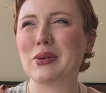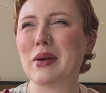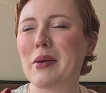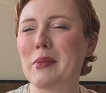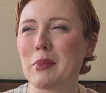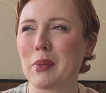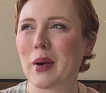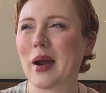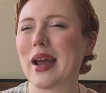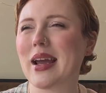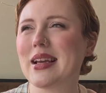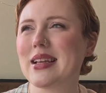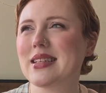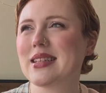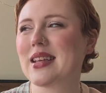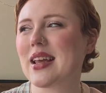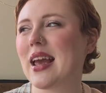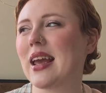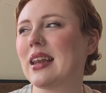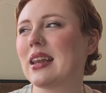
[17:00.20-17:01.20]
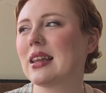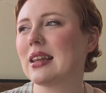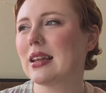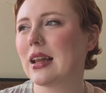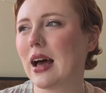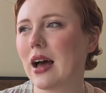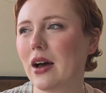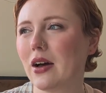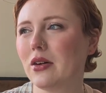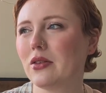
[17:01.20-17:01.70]
embrace and
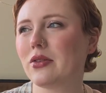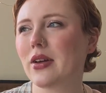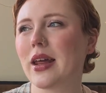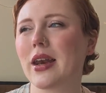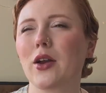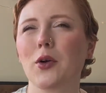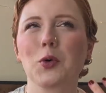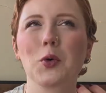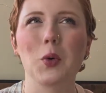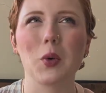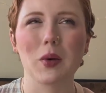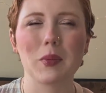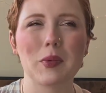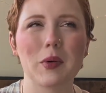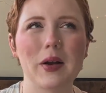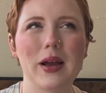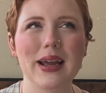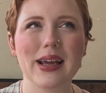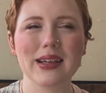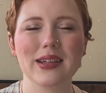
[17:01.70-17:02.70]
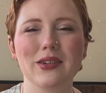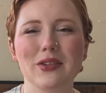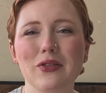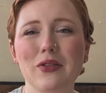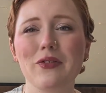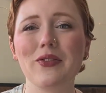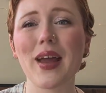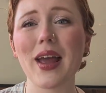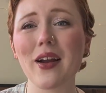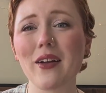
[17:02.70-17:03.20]
love and incorporate
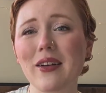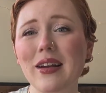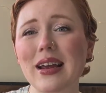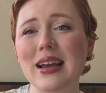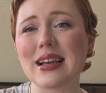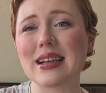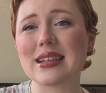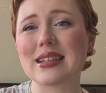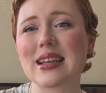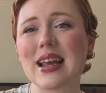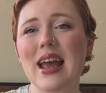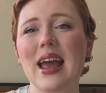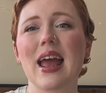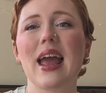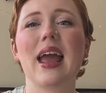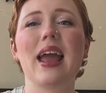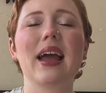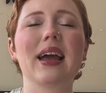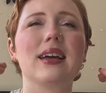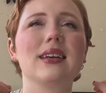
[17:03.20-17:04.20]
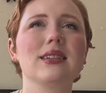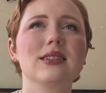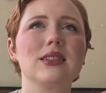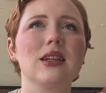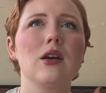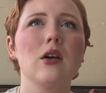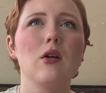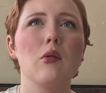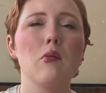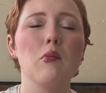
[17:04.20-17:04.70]
fairies and
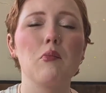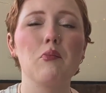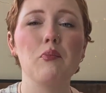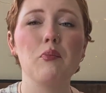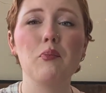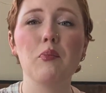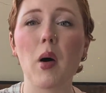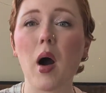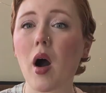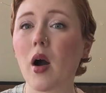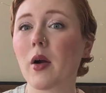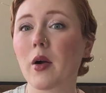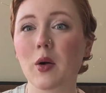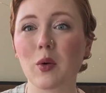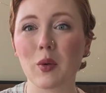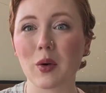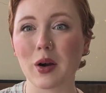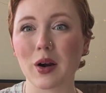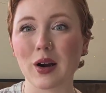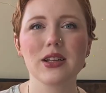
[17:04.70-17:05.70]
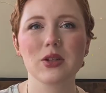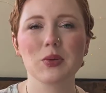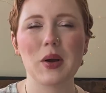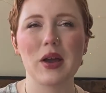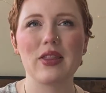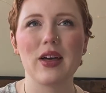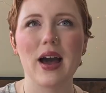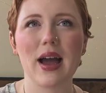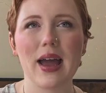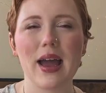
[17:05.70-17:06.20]
borrowers. It's a way
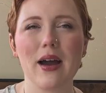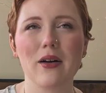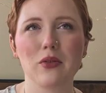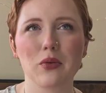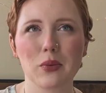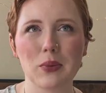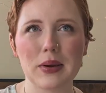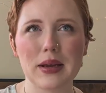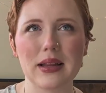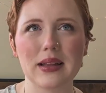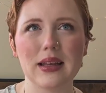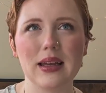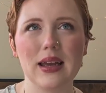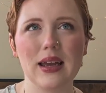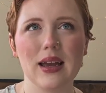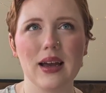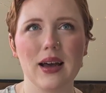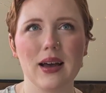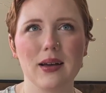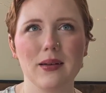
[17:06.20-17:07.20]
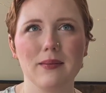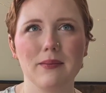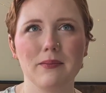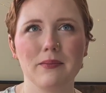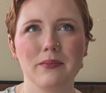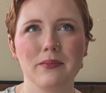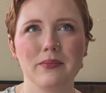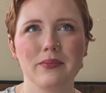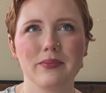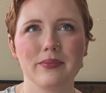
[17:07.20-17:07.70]
that I have really
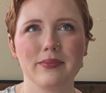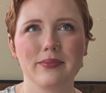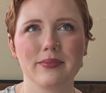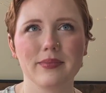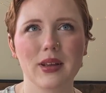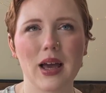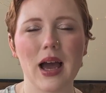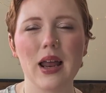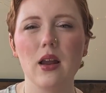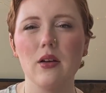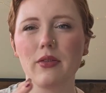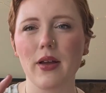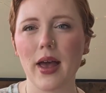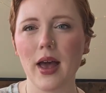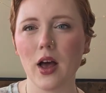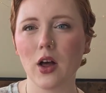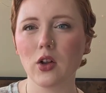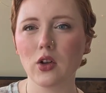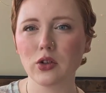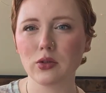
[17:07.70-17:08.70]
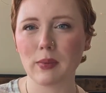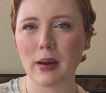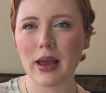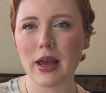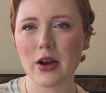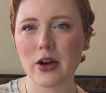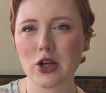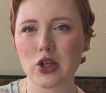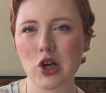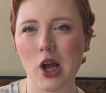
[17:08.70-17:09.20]
kind of held my
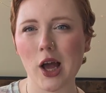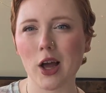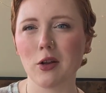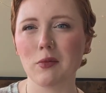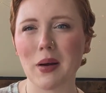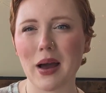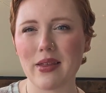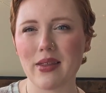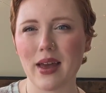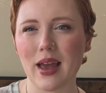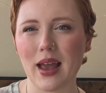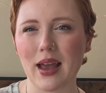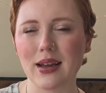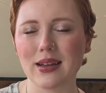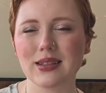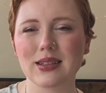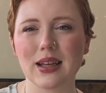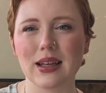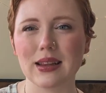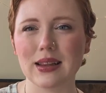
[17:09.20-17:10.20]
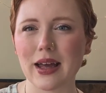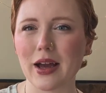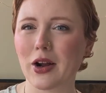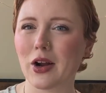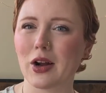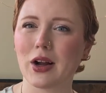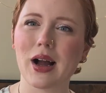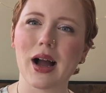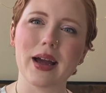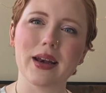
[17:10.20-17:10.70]
inner child by the hand and let
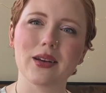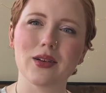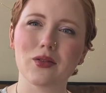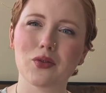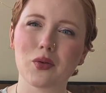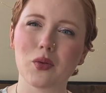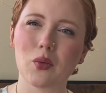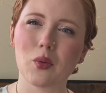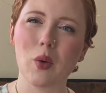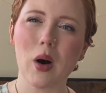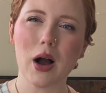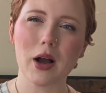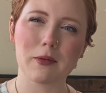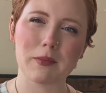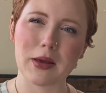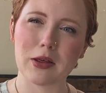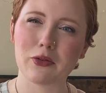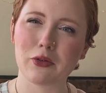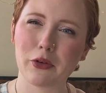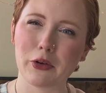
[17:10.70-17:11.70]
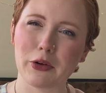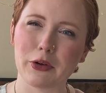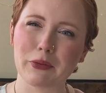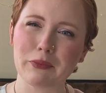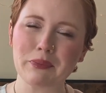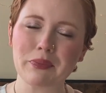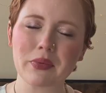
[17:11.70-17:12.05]
her kind of walk me through.